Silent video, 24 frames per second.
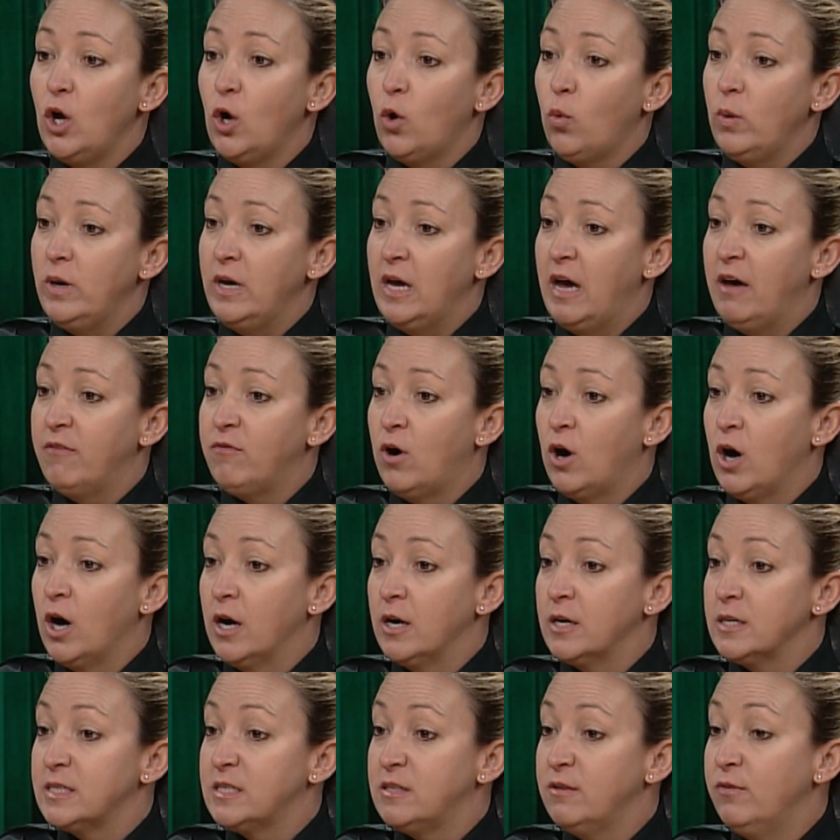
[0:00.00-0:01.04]
We have
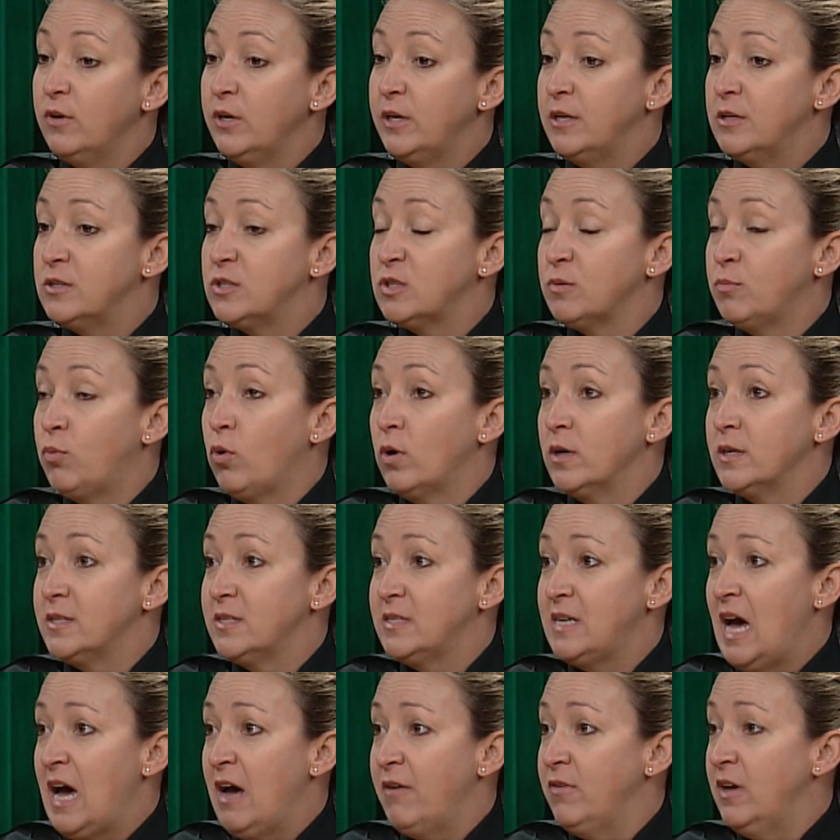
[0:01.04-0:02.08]
our civilian support
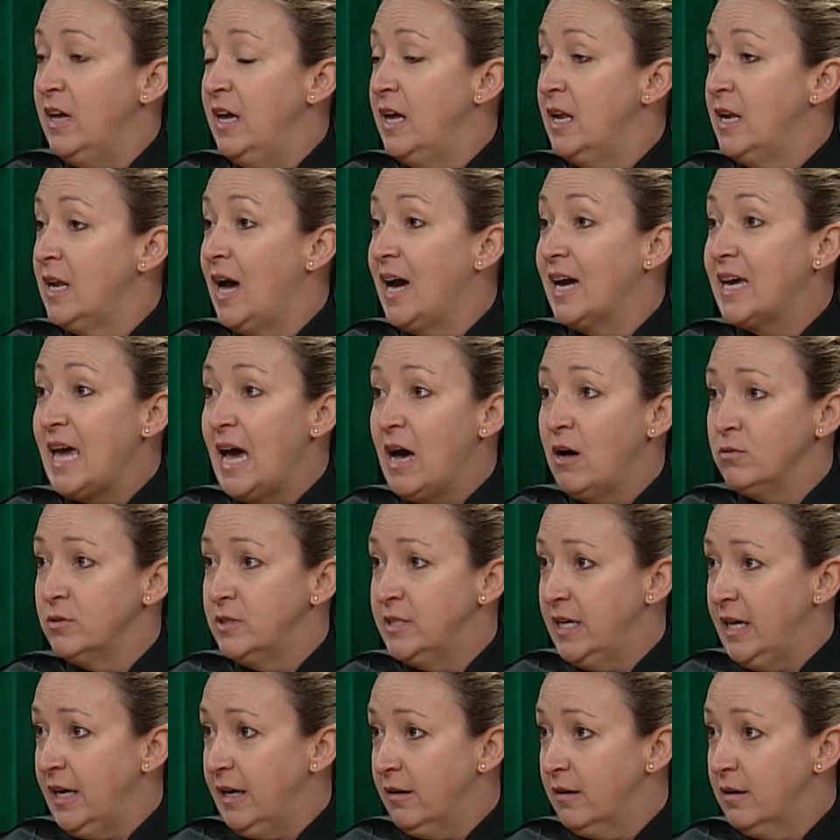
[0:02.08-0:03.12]
staff in
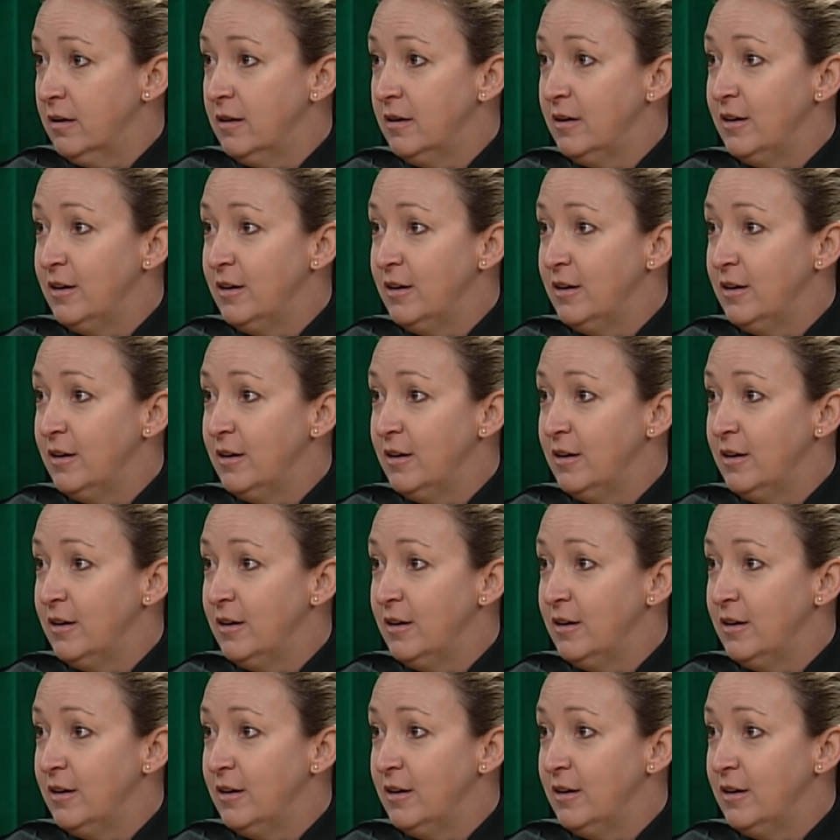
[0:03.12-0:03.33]
accounting.